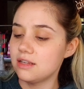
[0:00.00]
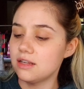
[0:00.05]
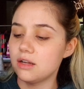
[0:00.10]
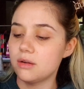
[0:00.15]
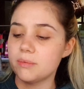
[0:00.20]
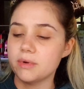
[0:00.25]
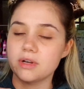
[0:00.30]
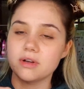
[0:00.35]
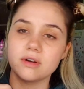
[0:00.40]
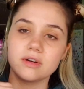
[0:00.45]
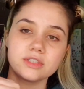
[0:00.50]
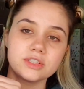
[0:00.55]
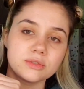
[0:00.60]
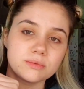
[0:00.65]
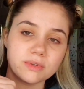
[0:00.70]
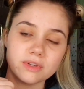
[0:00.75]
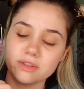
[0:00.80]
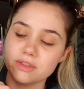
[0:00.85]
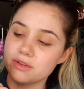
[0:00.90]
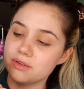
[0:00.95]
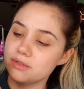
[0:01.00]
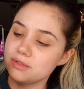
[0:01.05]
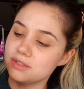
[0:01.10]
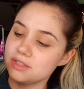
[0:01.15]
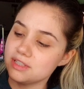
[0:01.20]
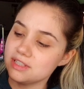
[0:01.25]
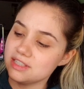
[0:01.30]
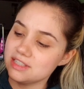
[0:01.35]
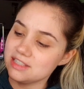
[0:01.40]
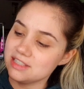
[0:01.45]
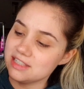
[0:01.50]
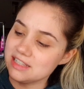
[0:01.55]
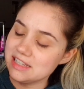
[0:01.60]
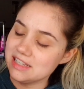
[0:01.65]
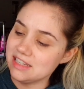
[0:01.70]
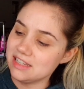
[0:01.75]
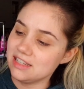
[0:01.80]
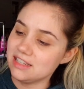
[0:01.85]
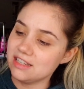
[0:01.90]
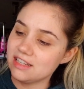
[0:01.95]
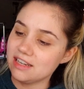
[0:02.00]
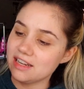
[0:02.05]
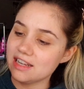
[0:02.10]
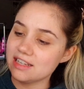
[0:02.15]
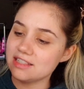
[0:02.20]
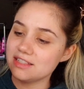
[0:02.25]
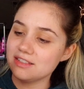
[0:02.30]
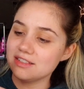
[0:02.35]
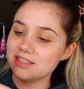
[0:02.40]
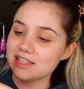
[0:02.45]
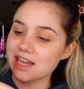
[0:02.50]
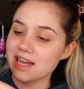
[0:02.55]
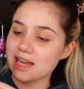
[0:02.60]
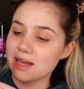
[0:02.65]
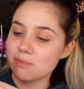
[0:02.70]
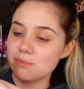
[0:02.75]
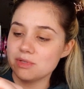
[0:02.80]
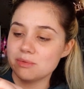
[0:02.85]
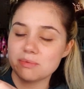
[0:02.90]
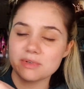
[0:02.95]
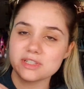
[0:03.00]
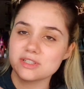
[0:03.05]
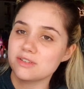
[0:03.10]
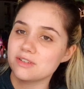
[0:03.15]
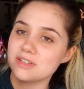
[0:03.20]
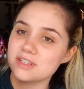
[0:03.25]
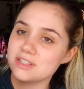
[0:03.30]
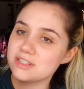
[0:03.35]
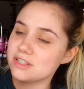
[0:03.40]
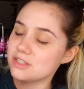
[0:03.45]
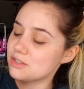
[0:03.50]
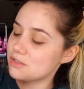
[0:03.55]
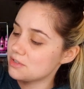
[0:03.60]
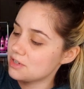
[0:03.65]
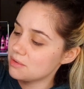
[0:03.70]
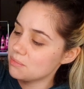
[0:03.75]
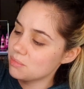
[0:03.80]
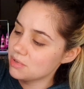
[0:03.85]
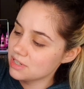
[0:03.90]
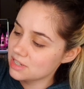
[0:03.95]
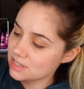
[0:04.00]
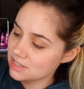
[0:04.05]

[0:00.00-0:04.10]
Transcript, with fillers: Oh my gosh, it's one of those. It has little tabs, but it's not easy to rip.